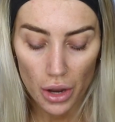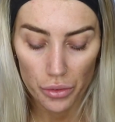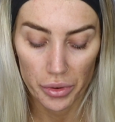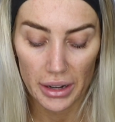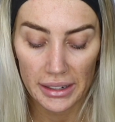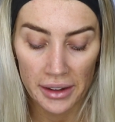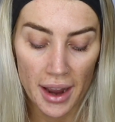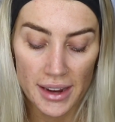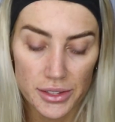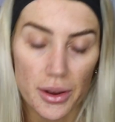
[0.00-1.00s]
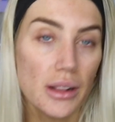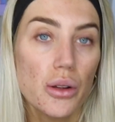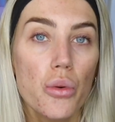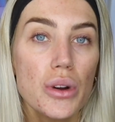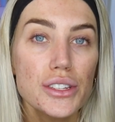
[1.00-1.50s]
really nice, so I'll
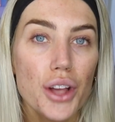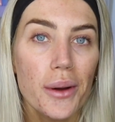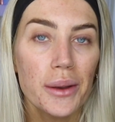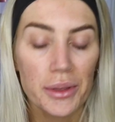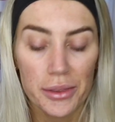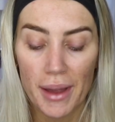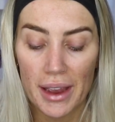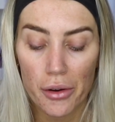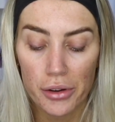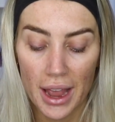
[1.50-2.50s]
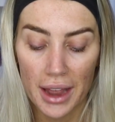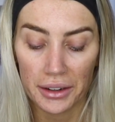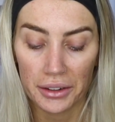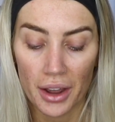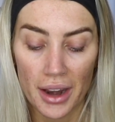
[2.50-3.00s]
always go in with my
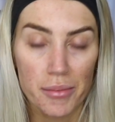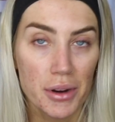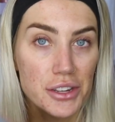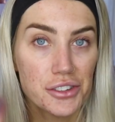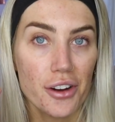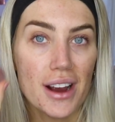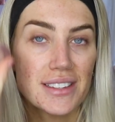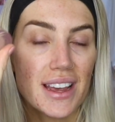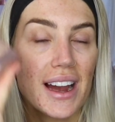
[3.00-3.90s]
Okana night moisturizer.